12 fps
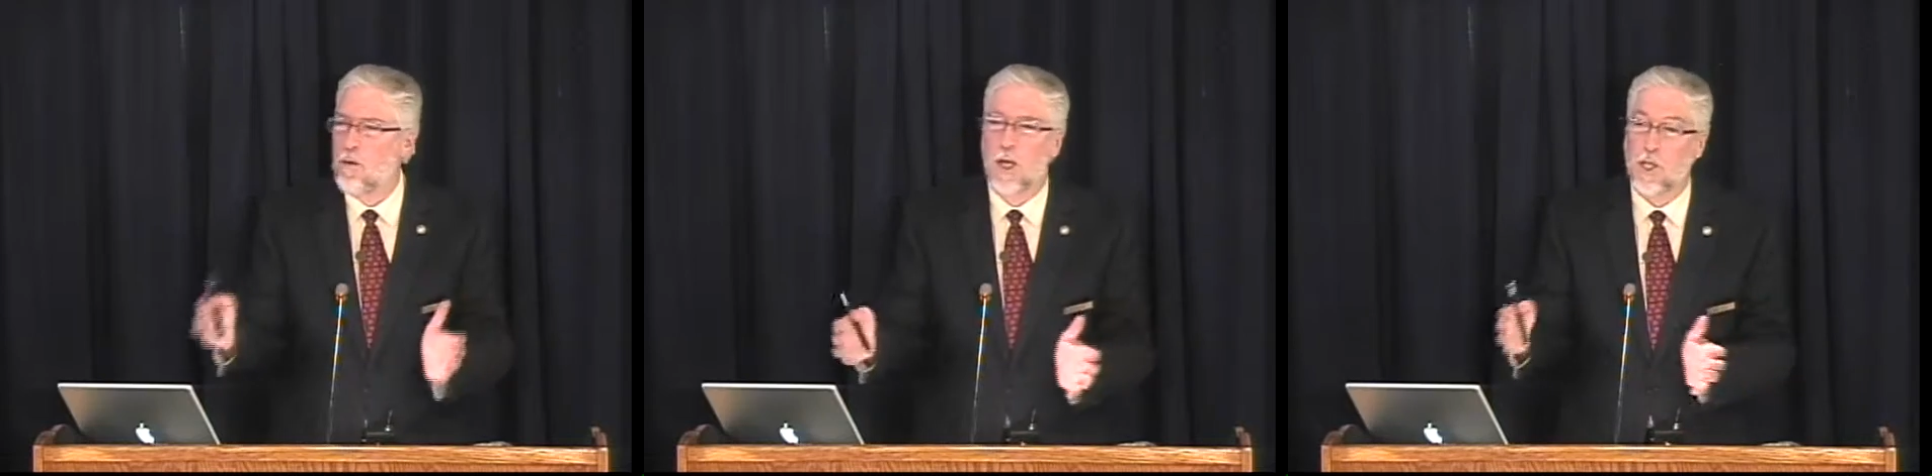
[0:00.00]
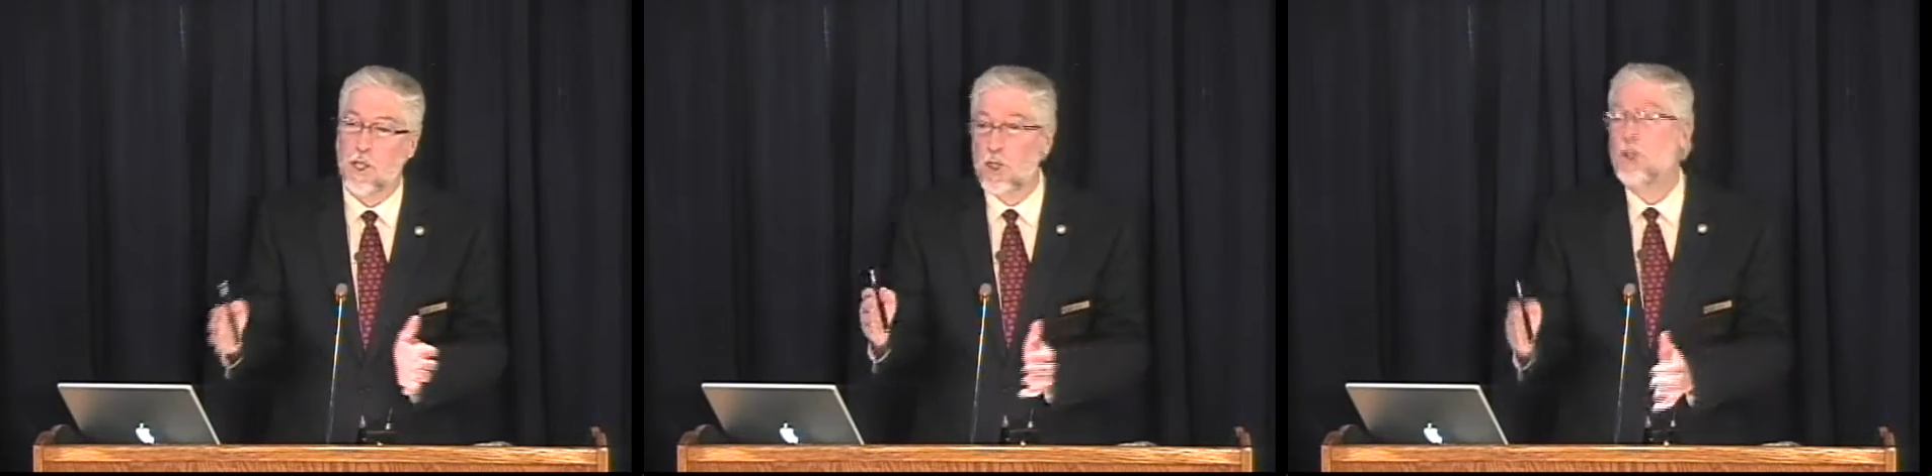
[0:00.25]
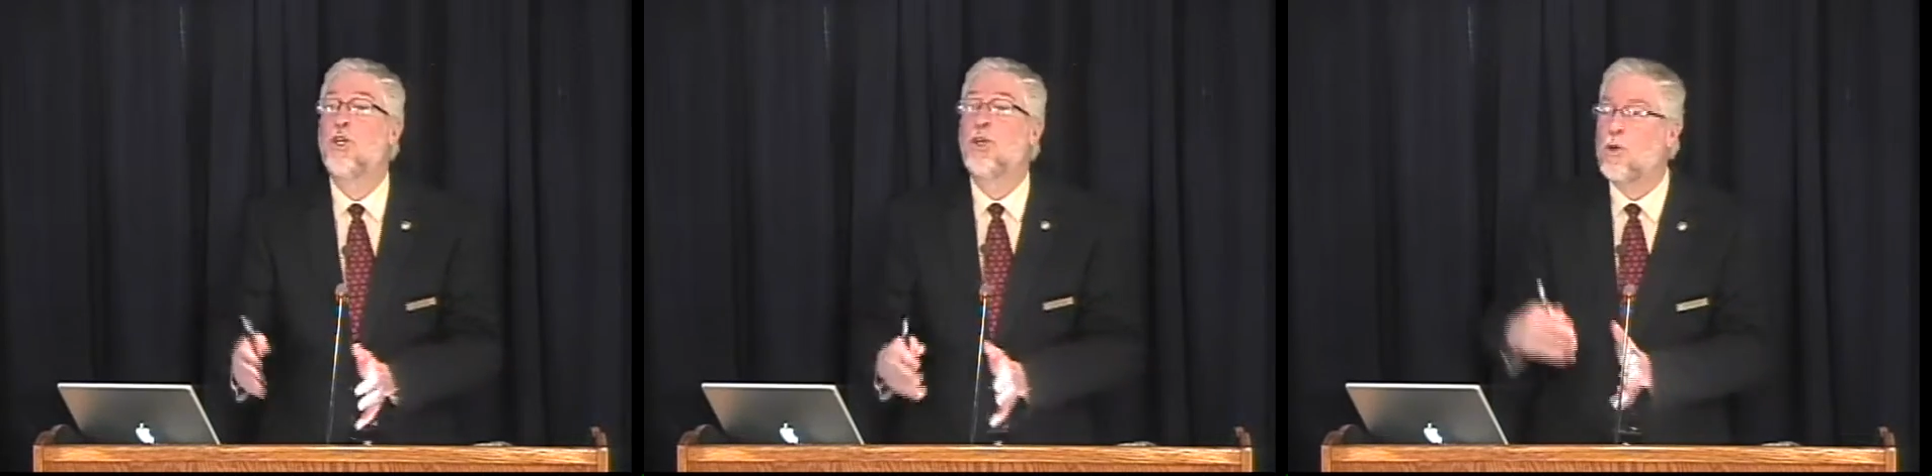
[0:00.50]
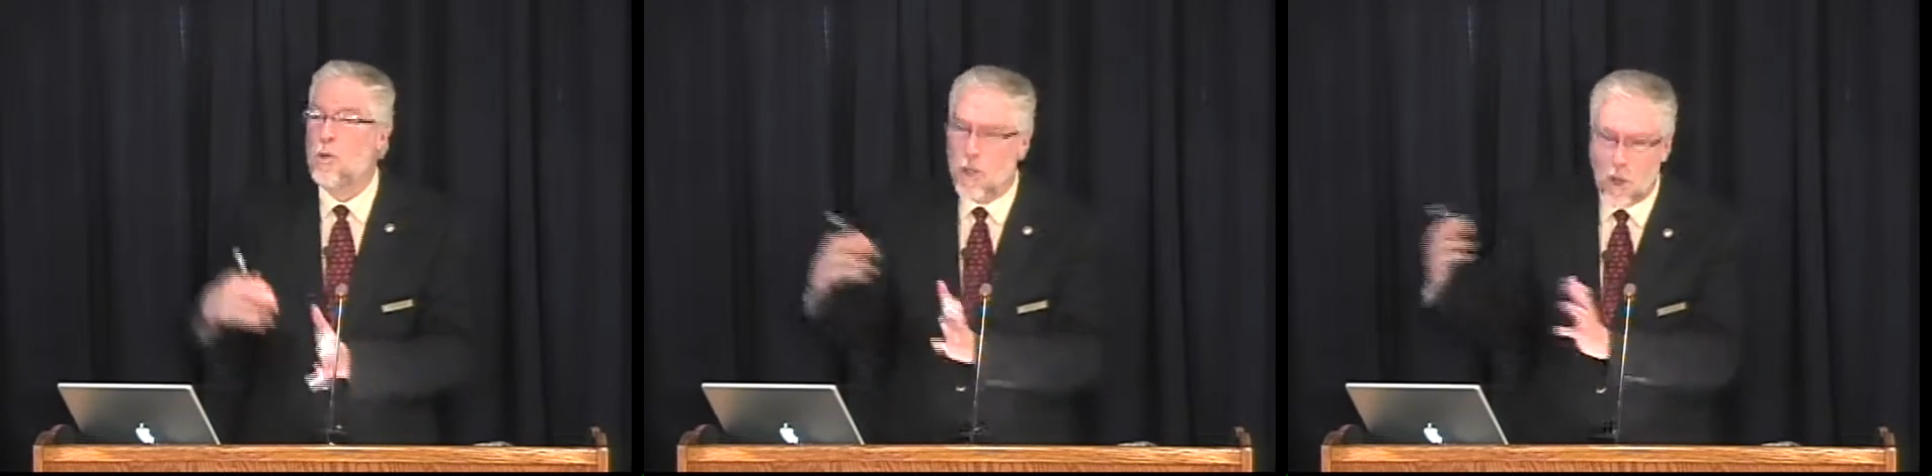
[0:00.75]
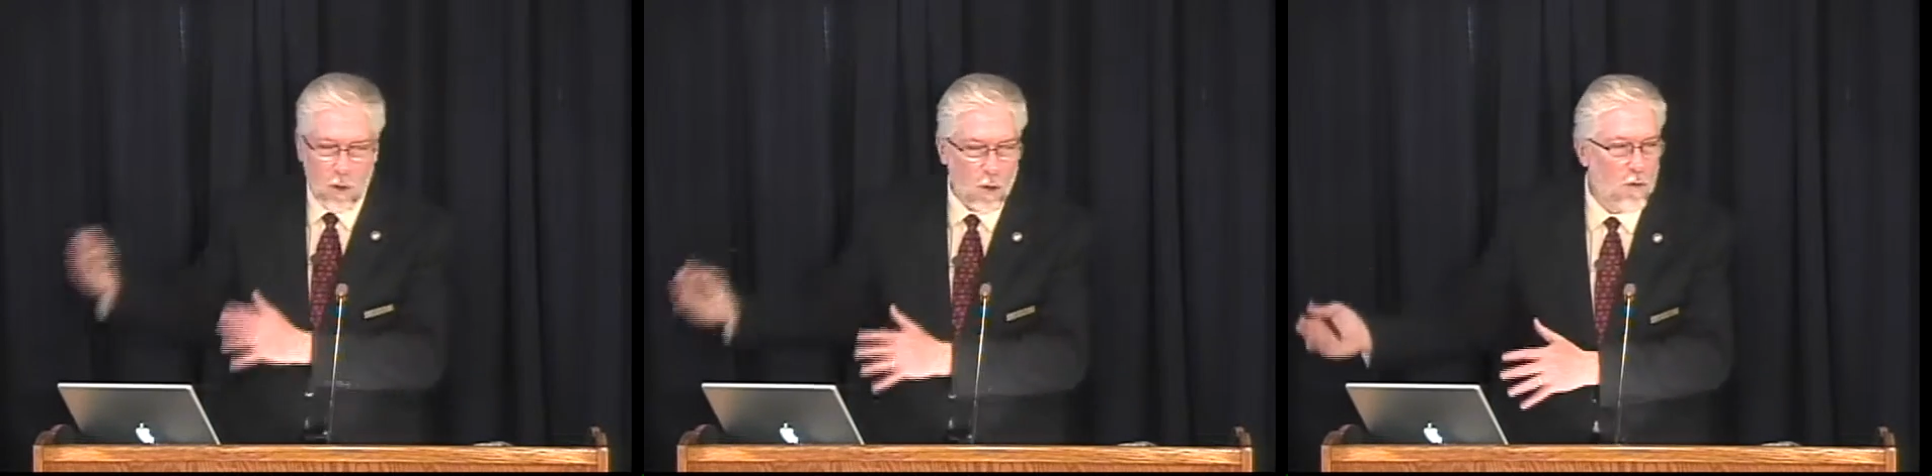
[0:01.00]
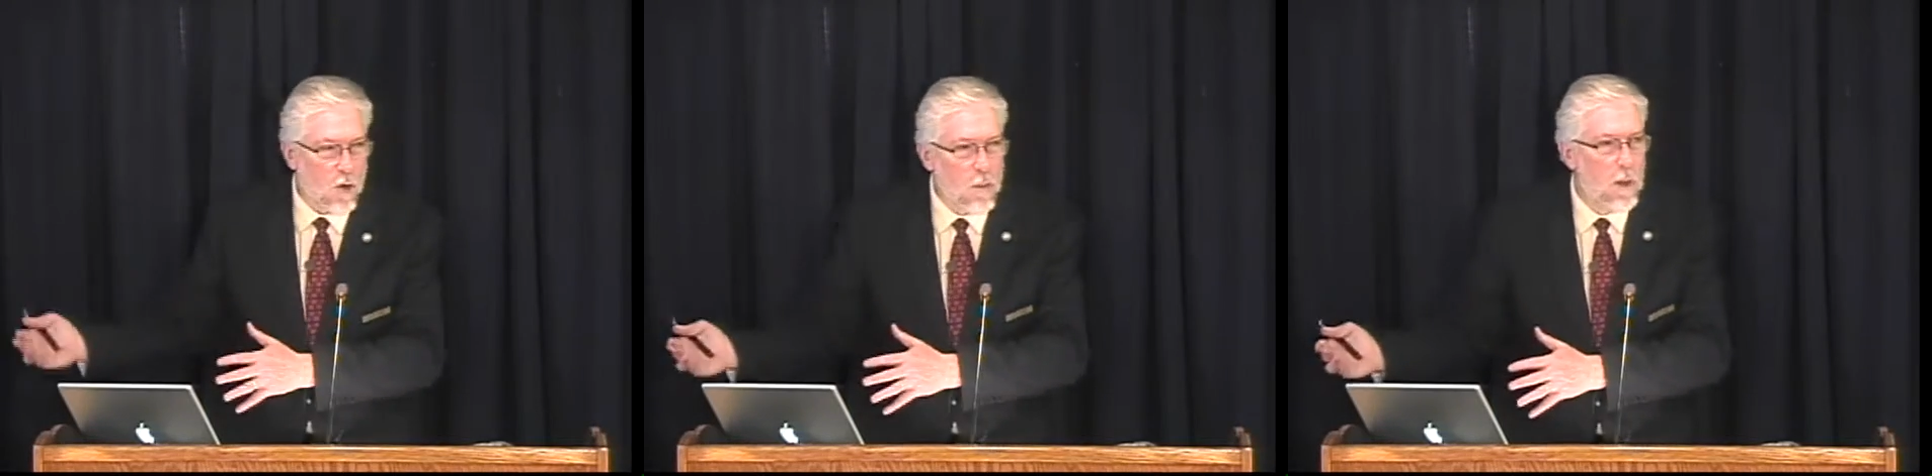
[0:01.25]
religious Jew would go to a
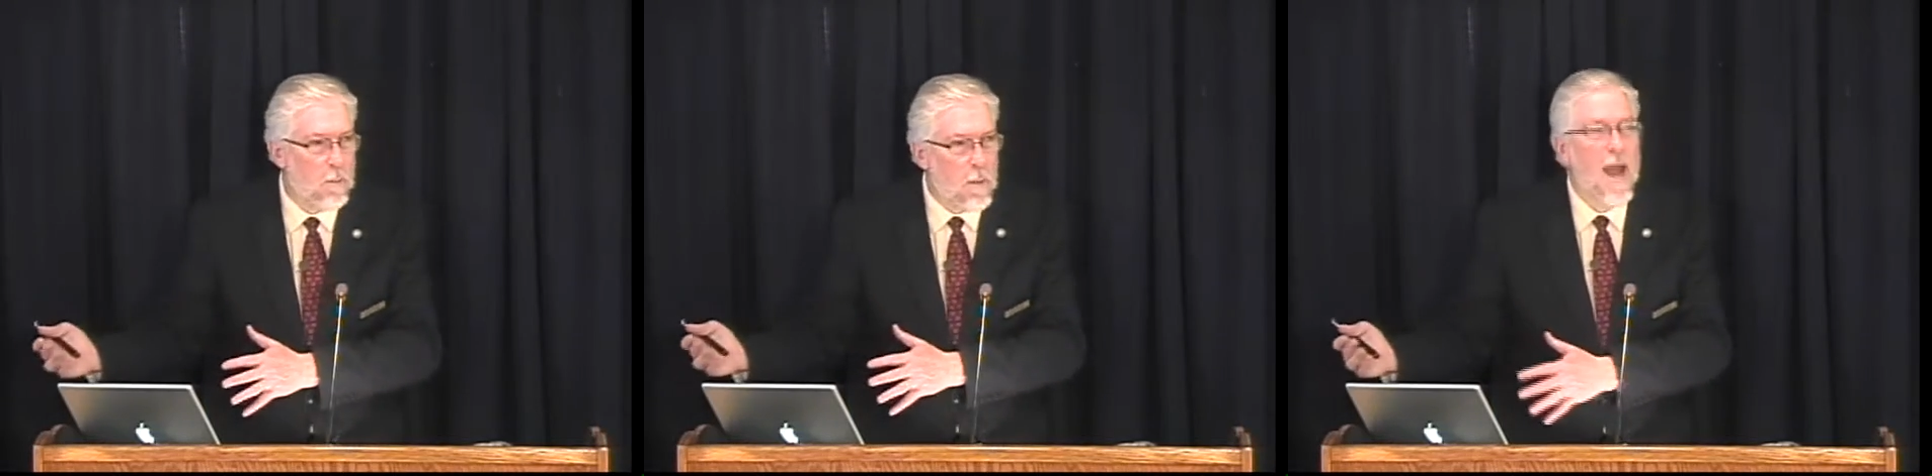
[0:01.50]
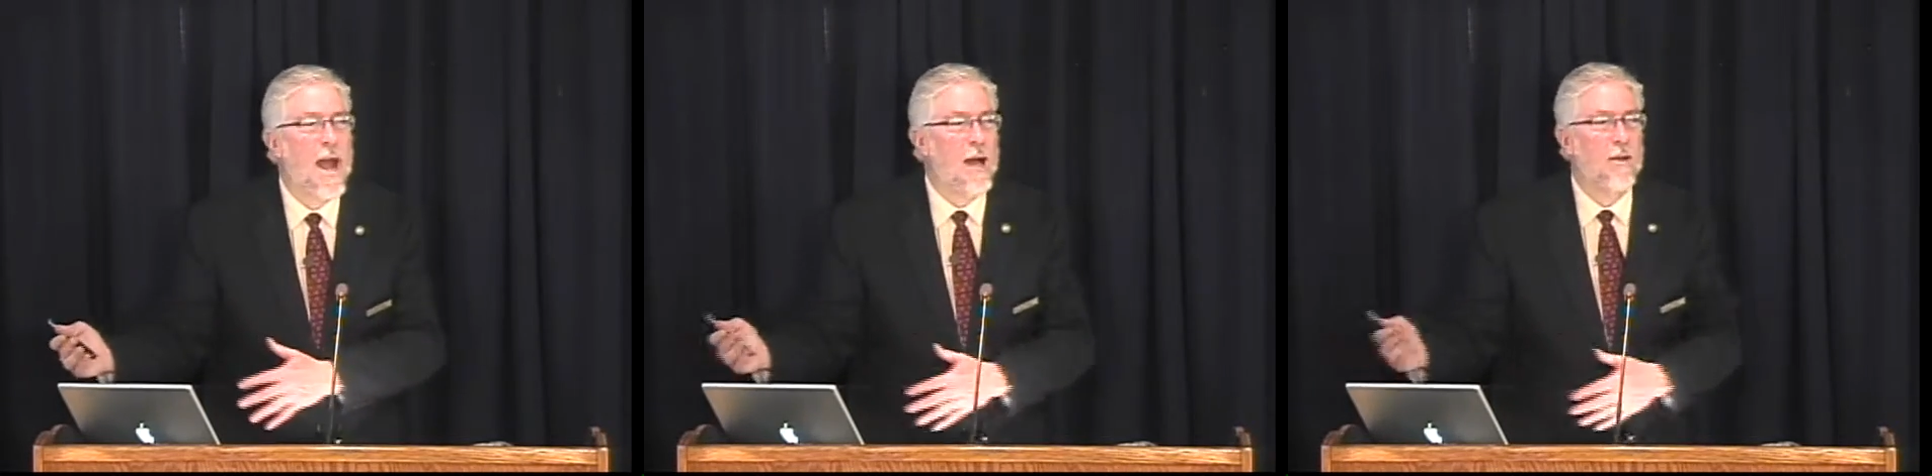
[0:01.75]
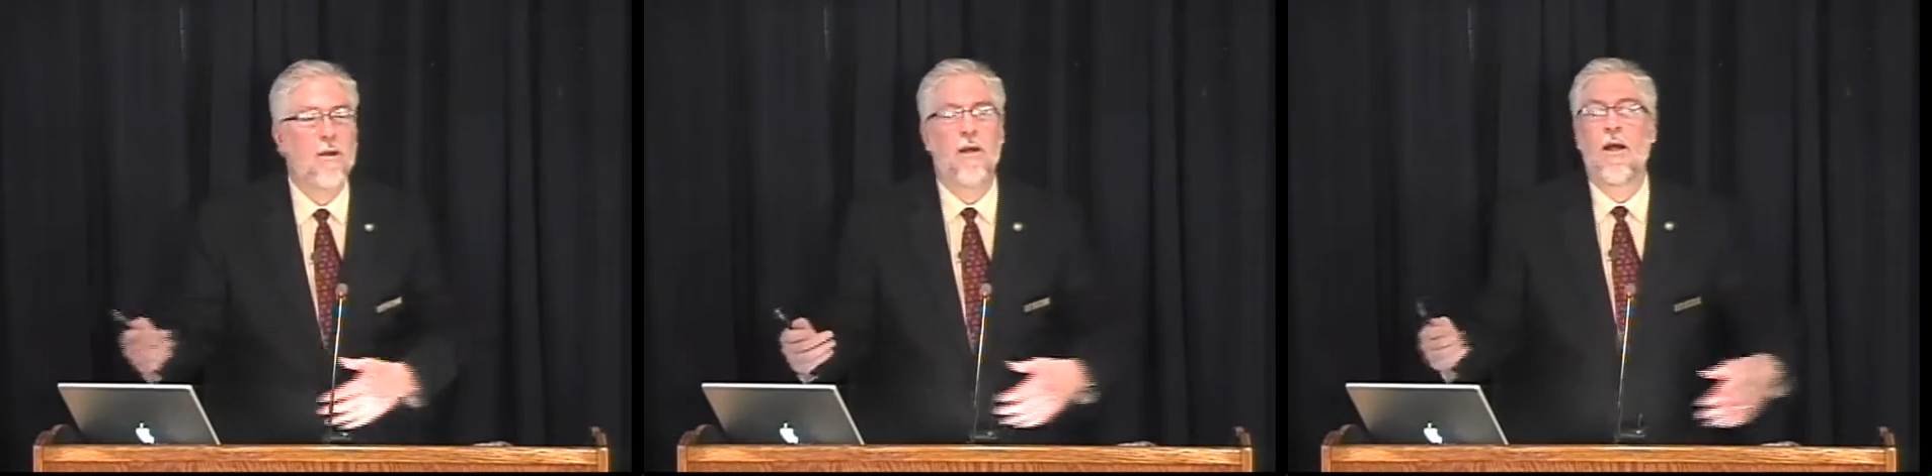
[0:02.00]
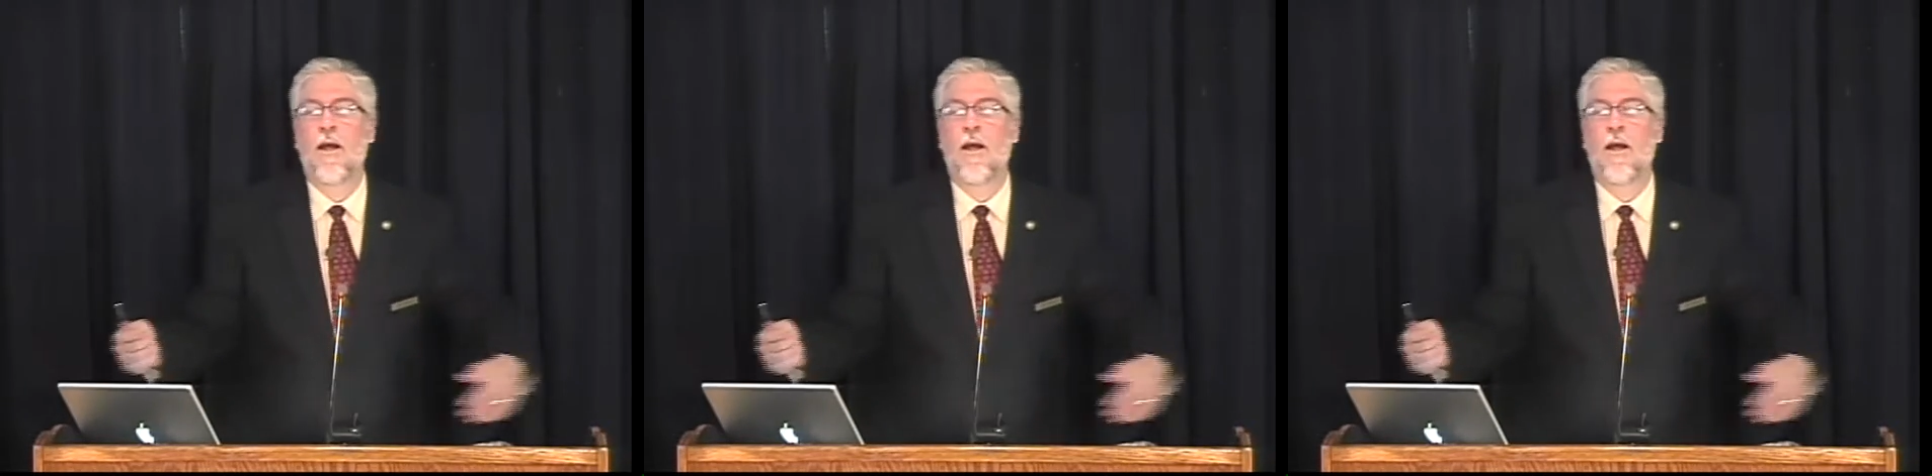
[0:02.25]
Roman bath